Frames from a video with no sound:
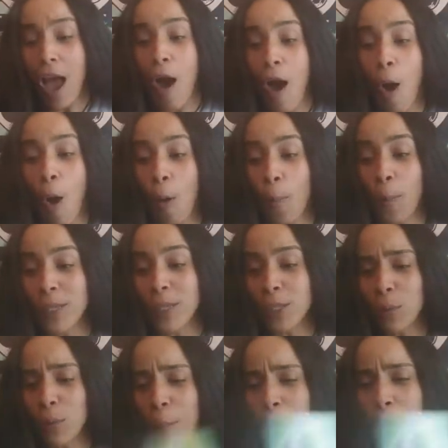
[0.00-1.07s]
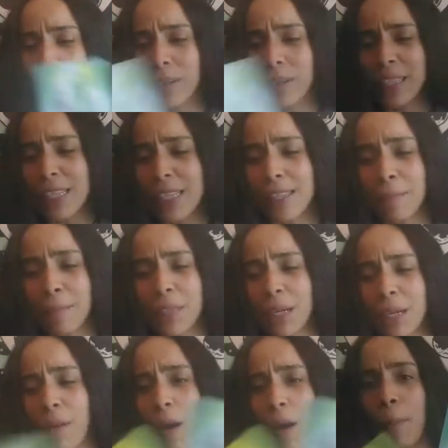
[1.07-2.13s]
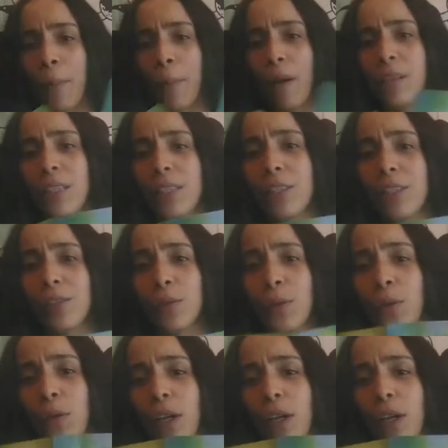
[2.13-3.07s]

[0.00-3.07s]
Open to abundance? Something about abundance, dude.